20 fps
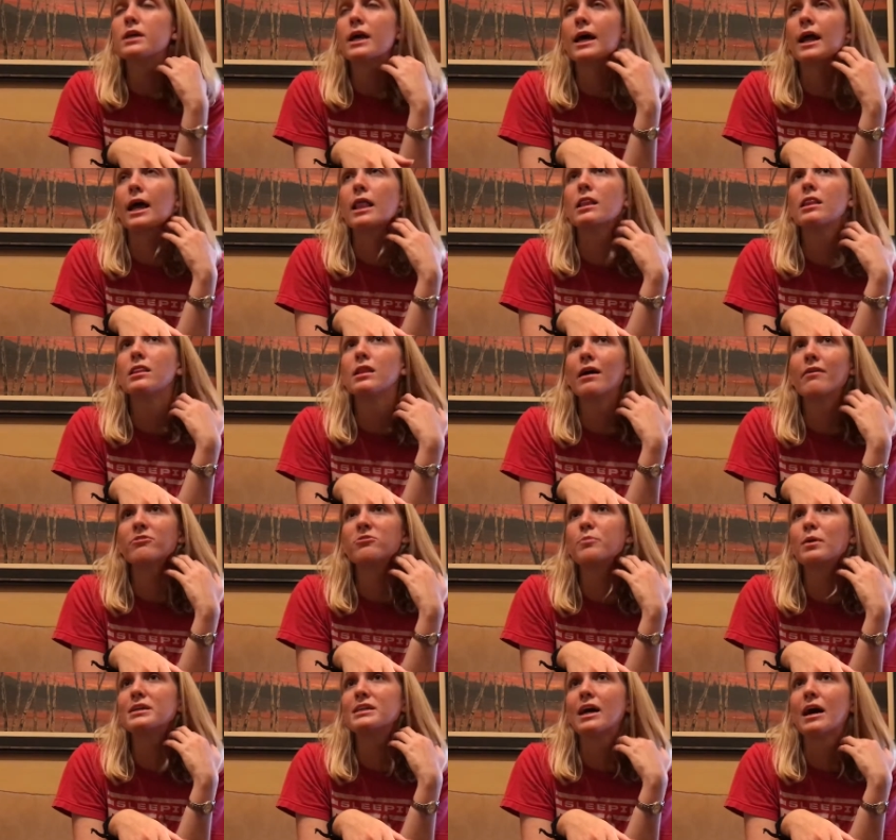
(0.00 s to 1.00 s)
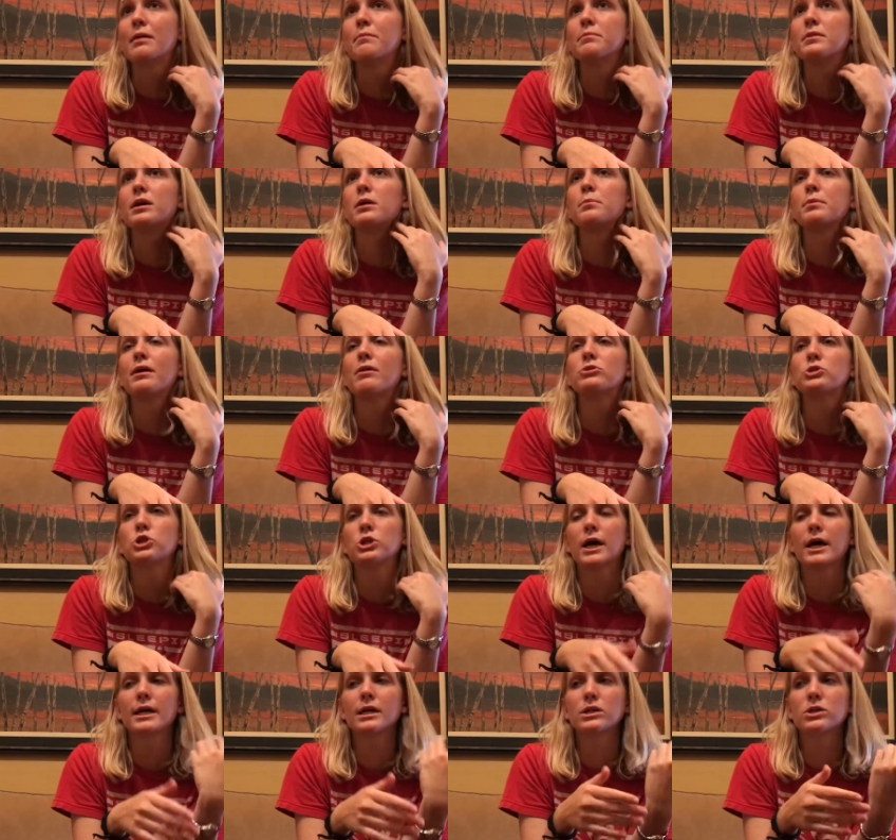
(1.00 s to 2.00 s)
and I loved my time there, but I was
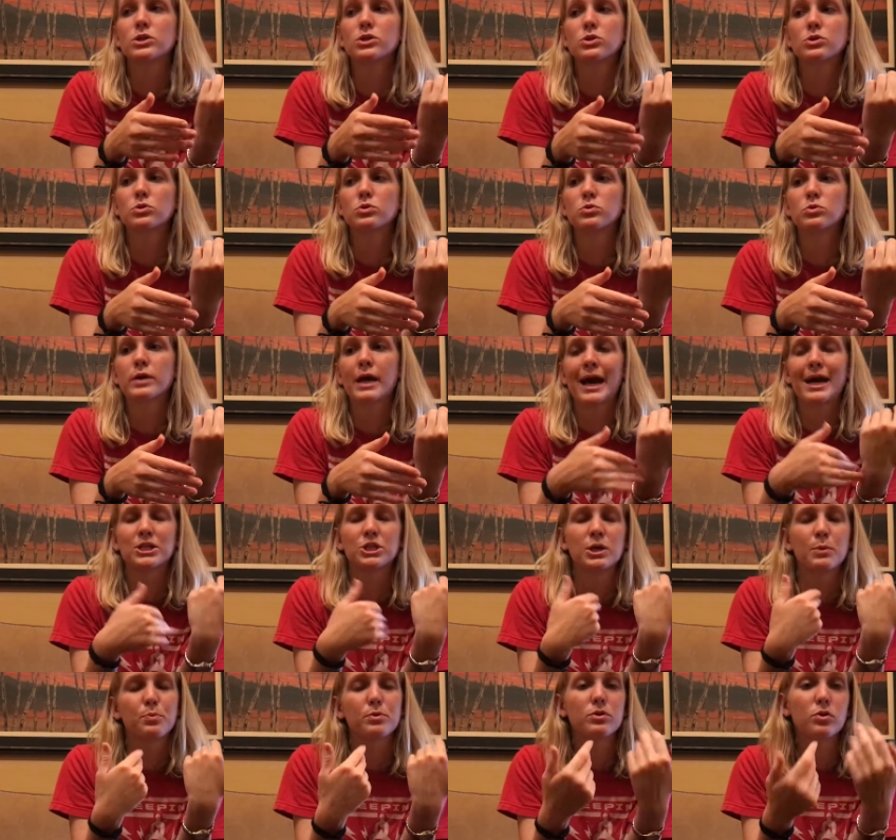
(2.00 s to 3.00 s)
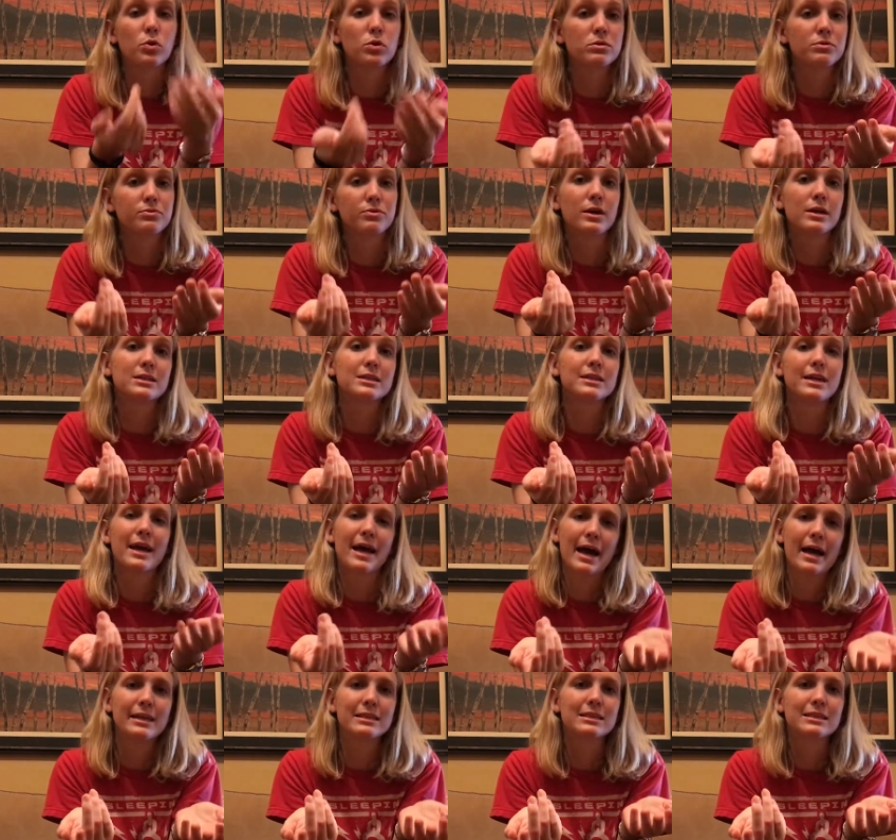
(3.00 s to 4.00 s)
trying to catch up with old friends that I
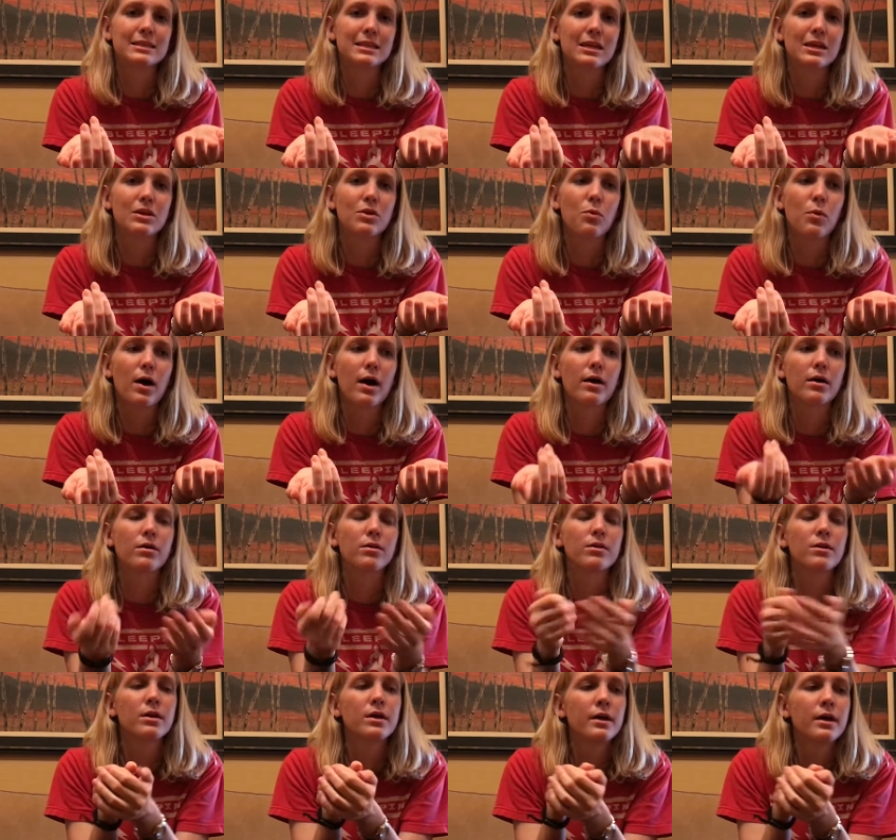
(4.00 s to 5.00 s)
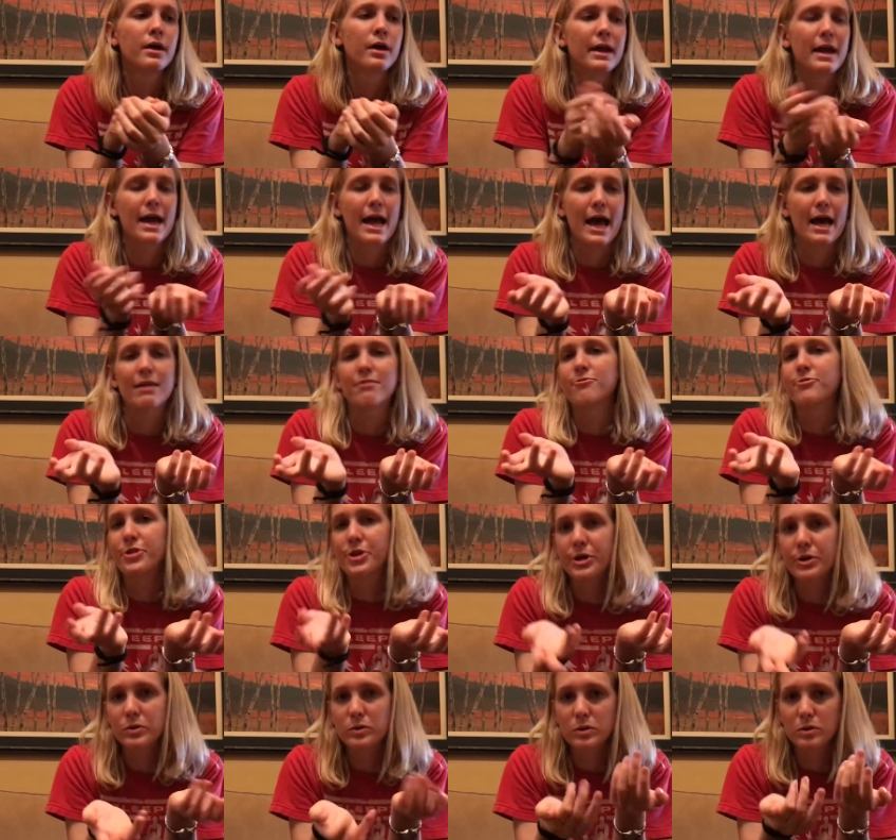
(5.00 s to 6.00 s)
hadn't seen in a while, and I had
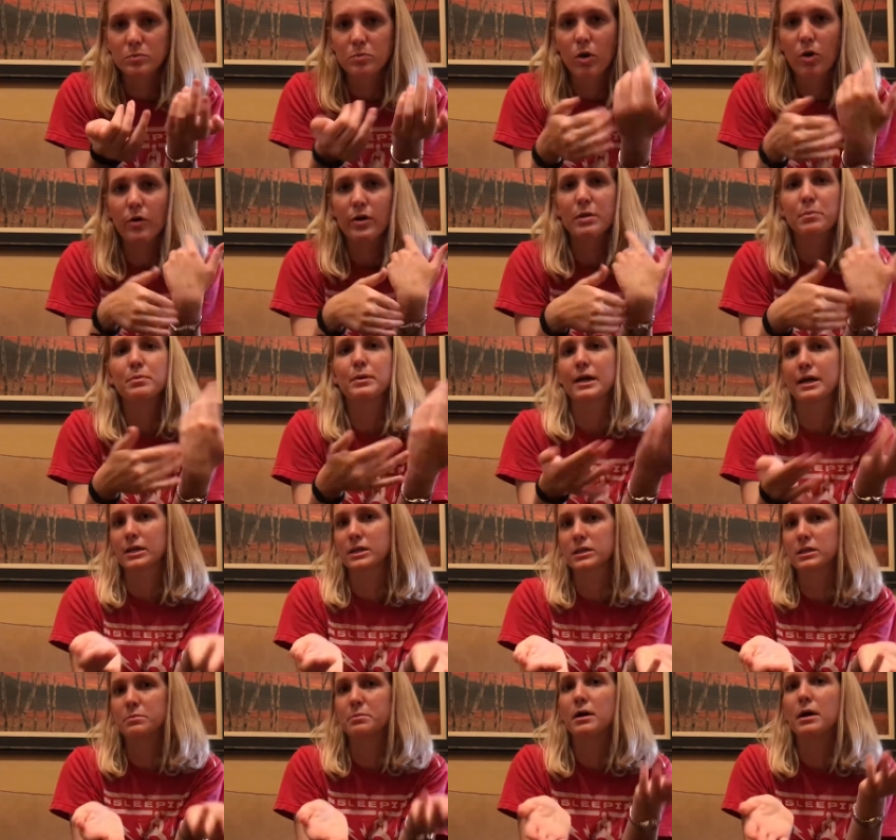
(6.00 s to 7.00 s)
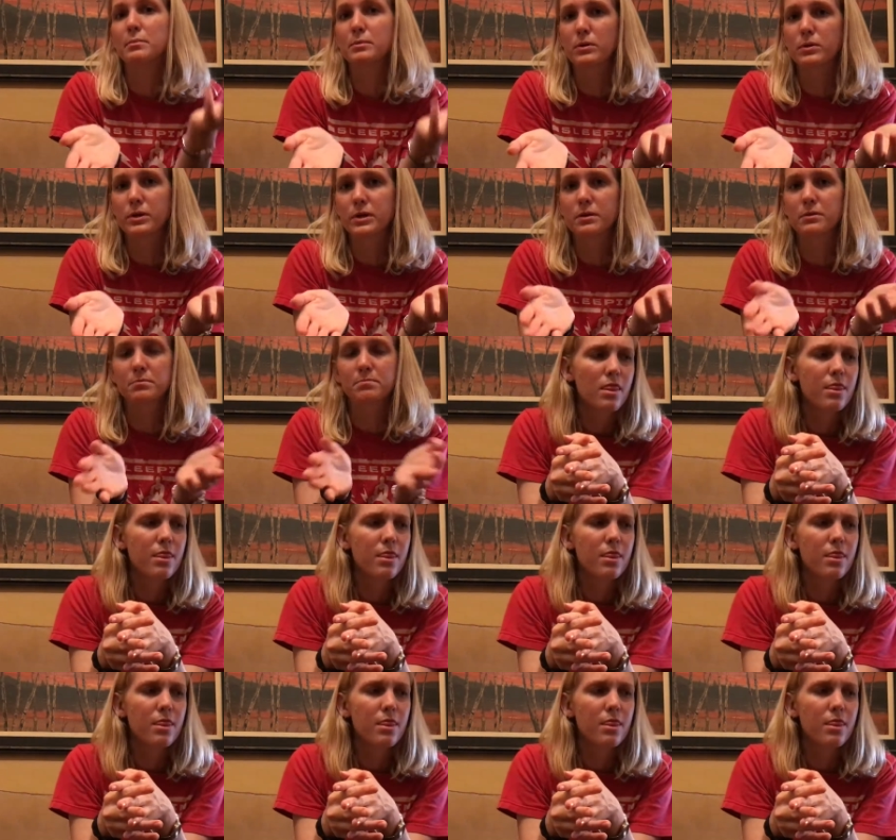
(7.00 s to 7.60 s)
videos already planned to be uploaded.